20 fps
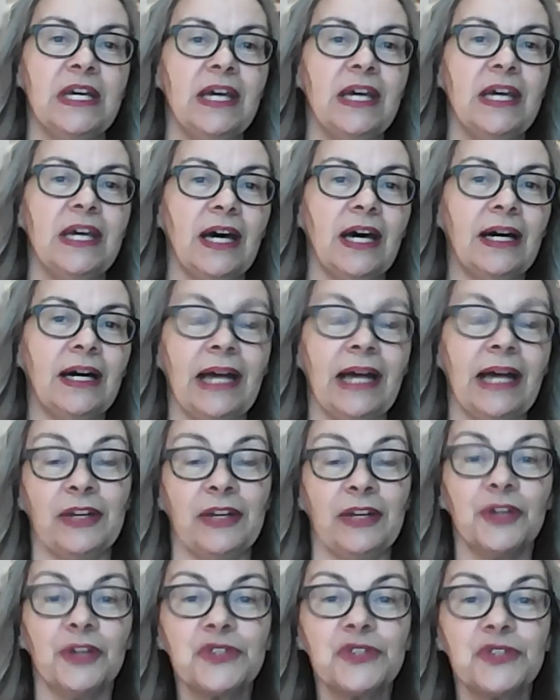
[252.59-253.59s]
And
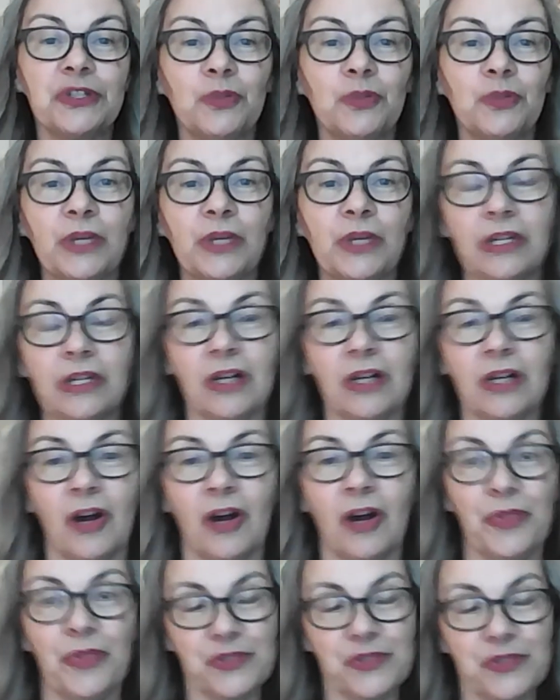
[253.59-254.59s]
also we're
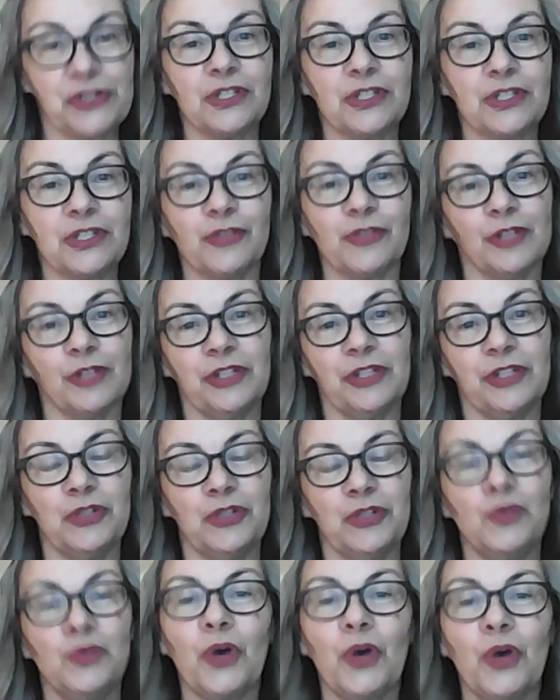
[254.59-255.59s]
on the search for a
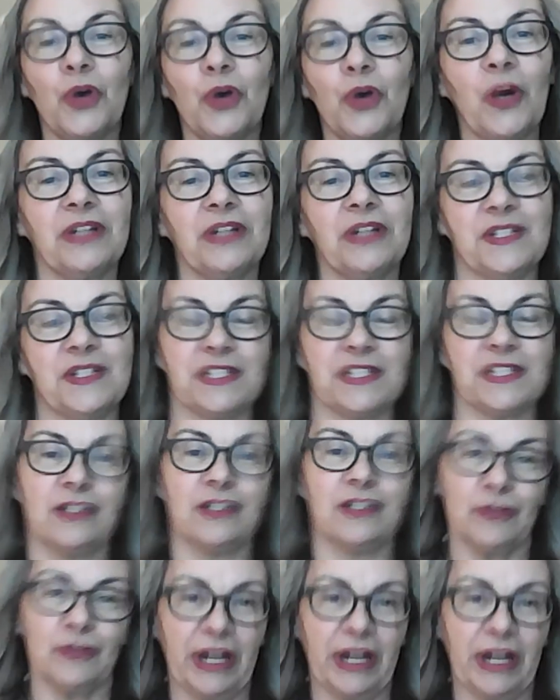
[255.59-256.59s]
new co-artistic
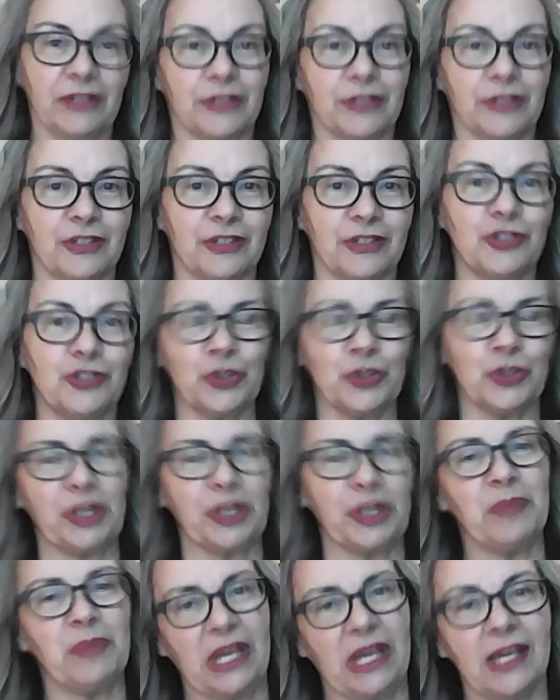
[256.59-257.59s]
director to
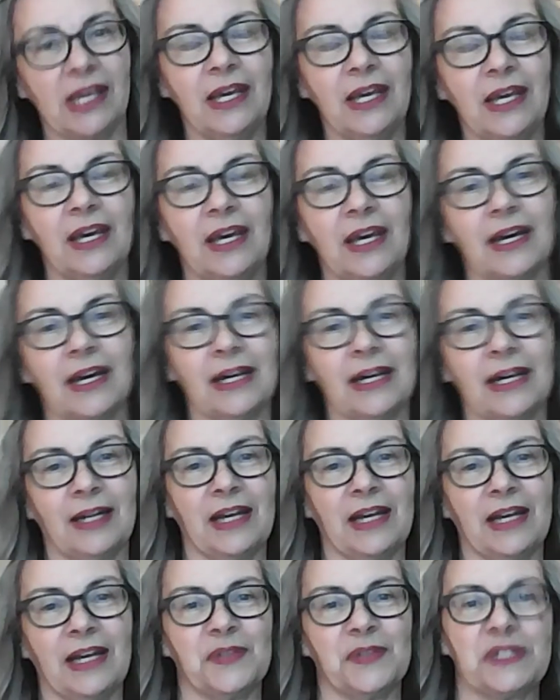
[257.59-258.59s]
join me
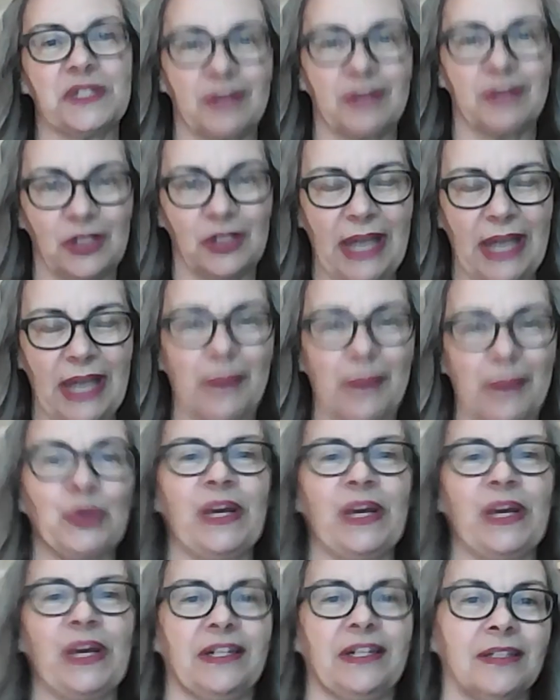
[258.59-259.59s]
as a
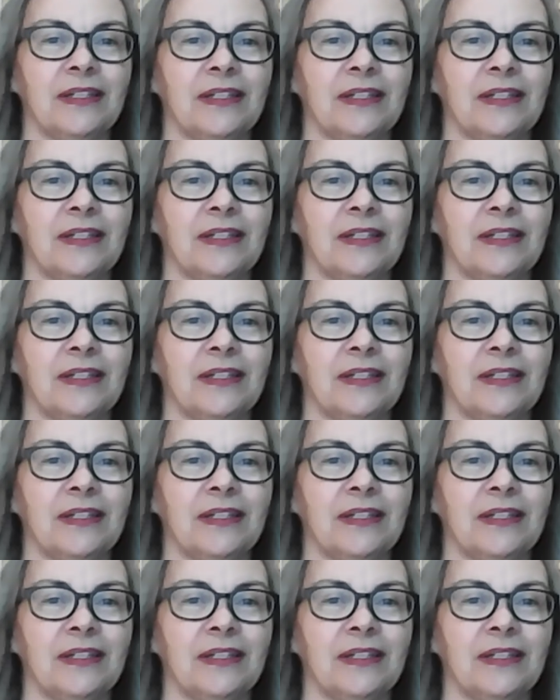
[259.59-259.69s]
collaborator.